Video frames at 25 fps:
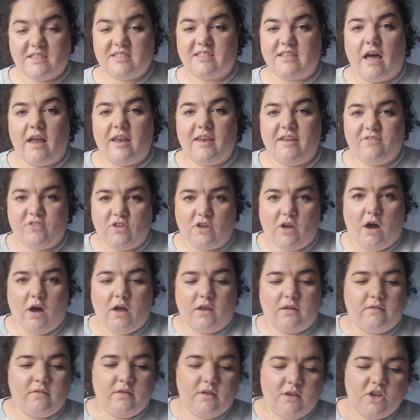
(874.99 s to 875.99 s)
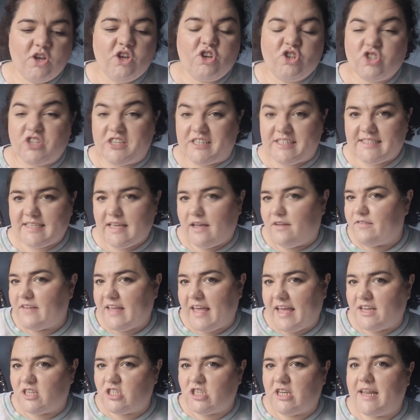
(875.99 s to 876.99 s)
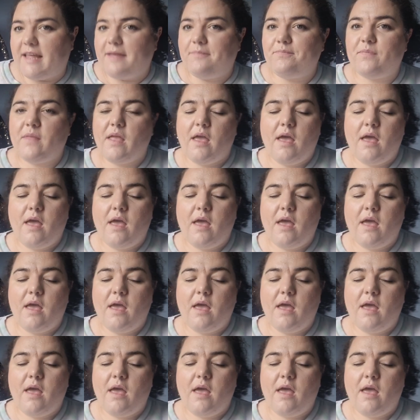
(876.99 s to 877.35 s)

sun if you can't treat yourself occasionally?